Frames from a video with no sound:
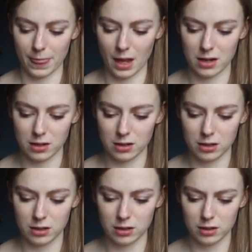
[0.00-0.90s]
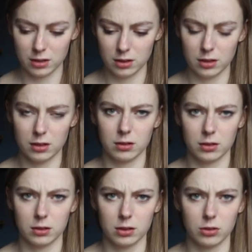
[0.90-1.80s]

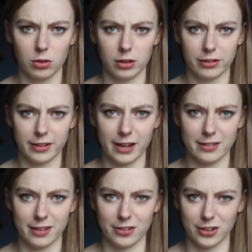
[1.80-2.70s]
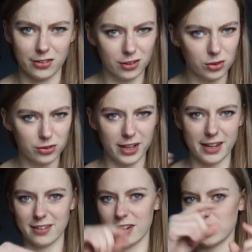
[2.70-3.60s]
I call it stay stitching. Is it called
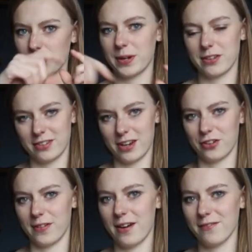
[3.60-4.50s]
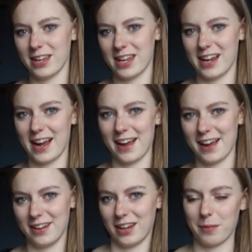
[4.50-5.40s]
stay stitching where you stitch around the
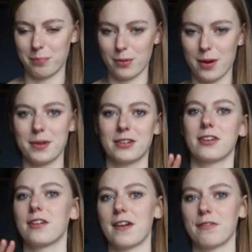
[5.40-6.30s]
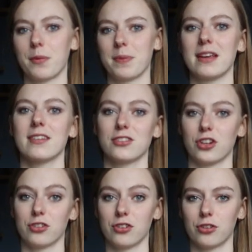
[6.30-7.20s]
like perimeter of every piece
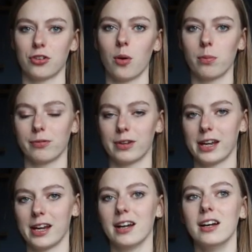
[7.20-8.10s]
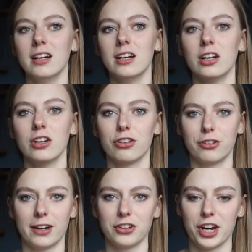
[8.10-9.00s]
just to stop the
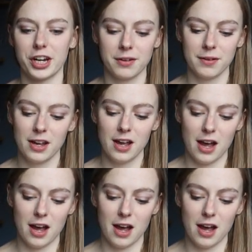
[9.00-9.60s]
stretching?